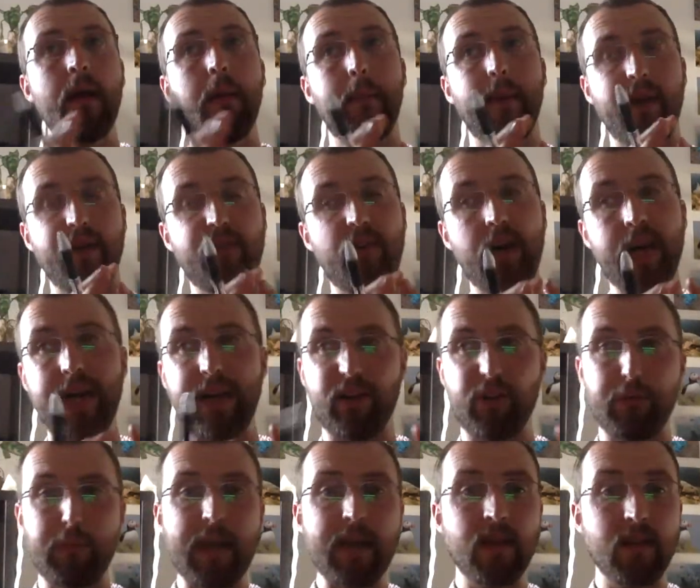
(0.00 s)
But if I
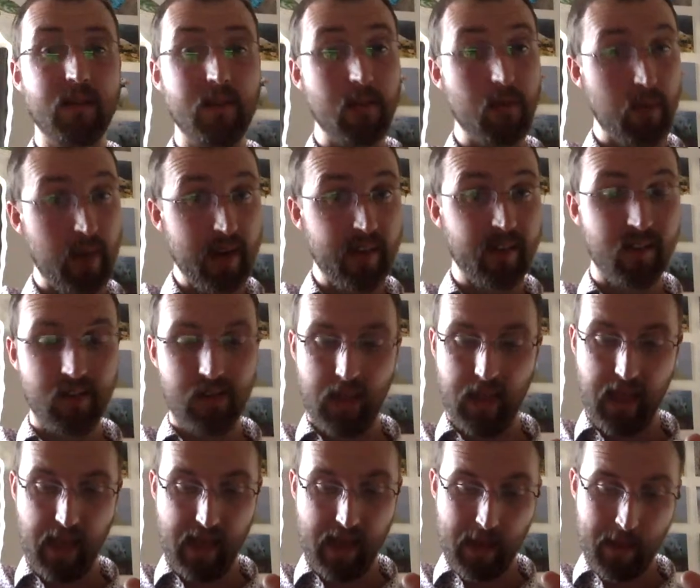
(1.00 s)
expand to the rest of the
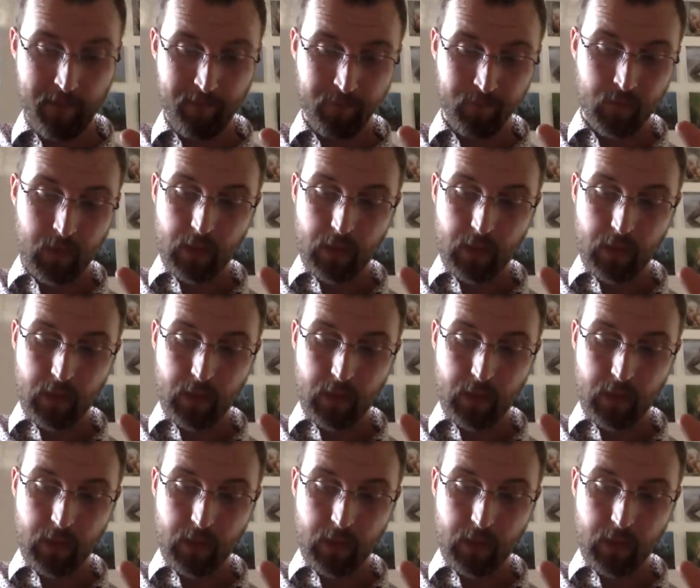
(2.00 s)
year,